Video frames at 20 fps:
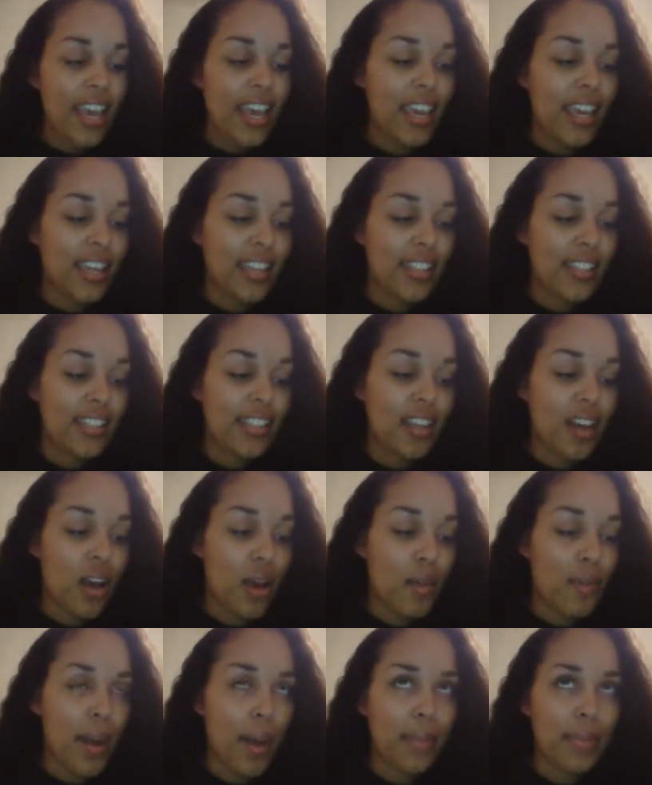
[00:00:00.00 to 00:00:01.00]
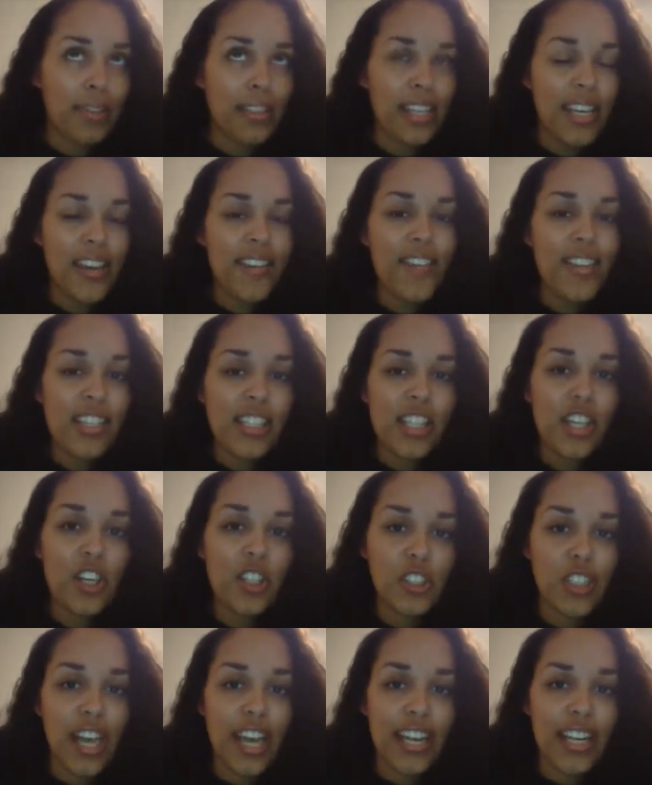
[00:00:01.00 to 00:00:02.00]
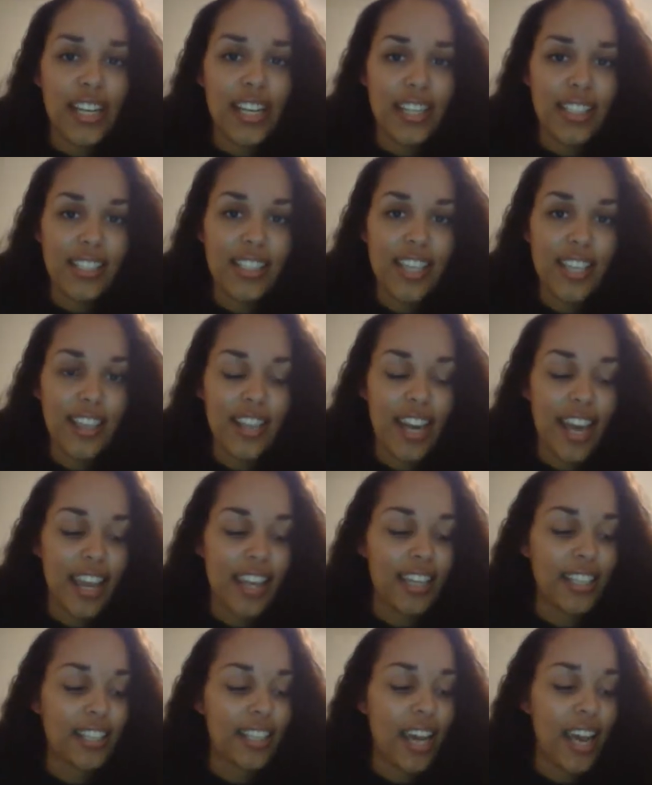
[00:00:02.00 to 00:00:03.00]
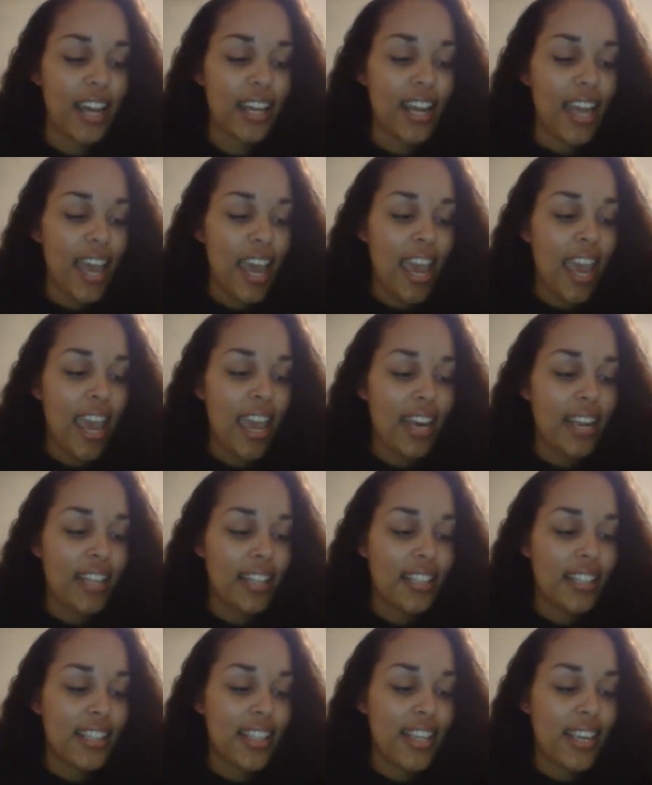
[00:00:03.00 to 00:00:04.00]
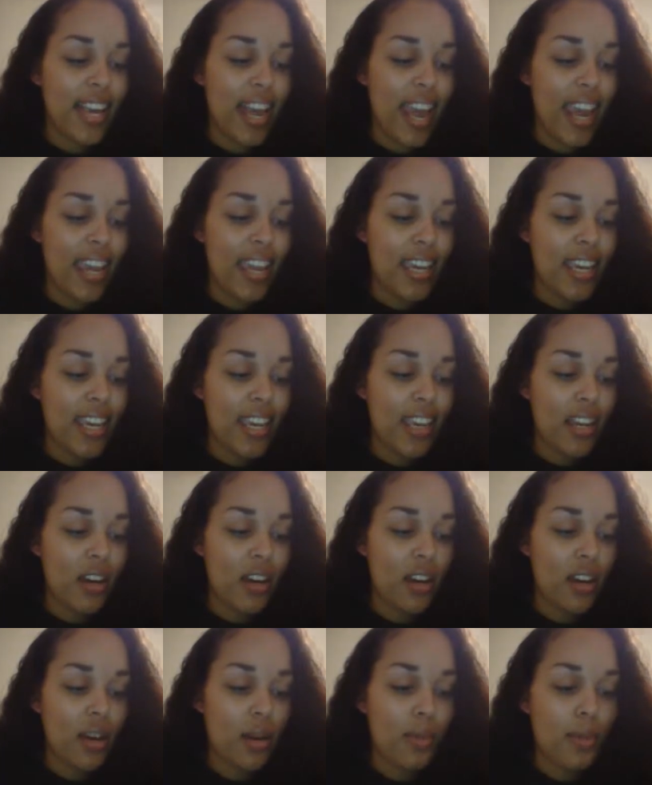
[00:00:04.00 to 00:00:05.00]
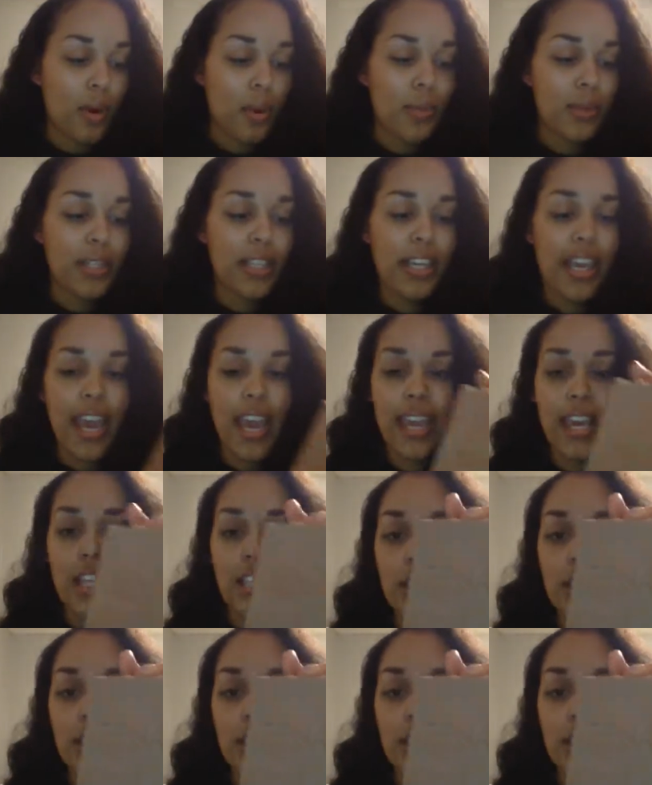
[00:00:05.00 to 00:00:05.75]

is I believe it's their latest in the Naked line, and it's the Naked Urban Decay